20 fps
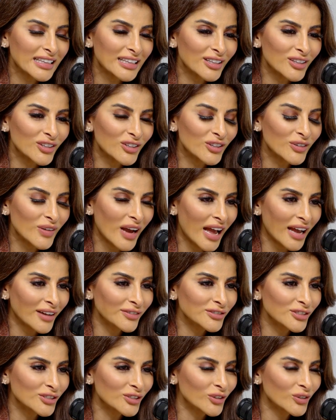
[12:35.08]
you
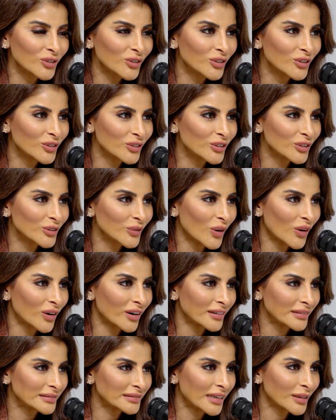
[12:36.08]
have to know who you
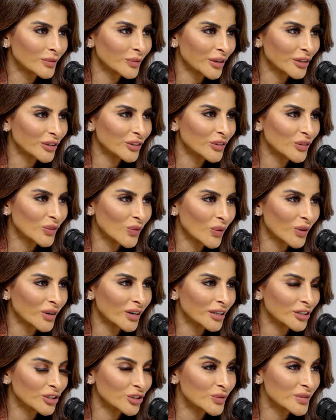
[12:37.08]
are and what
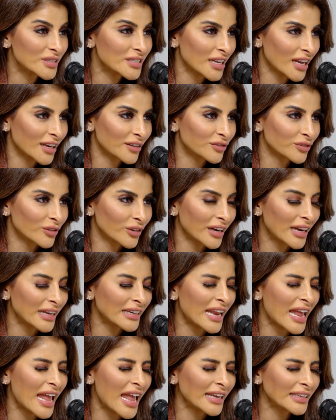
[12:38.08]
you stand for.
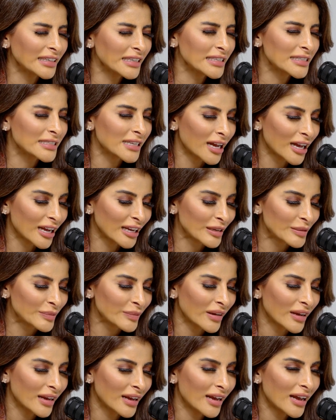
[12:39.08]
And
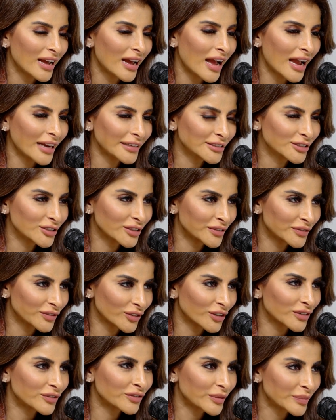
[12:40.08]
anytime I
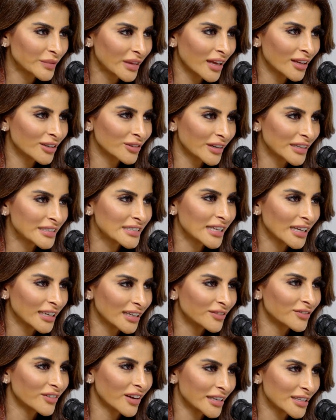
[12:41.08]
divert from that, or I take
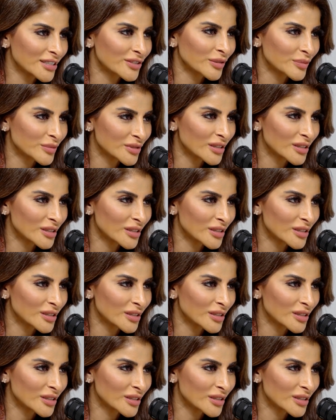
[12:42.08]
advice from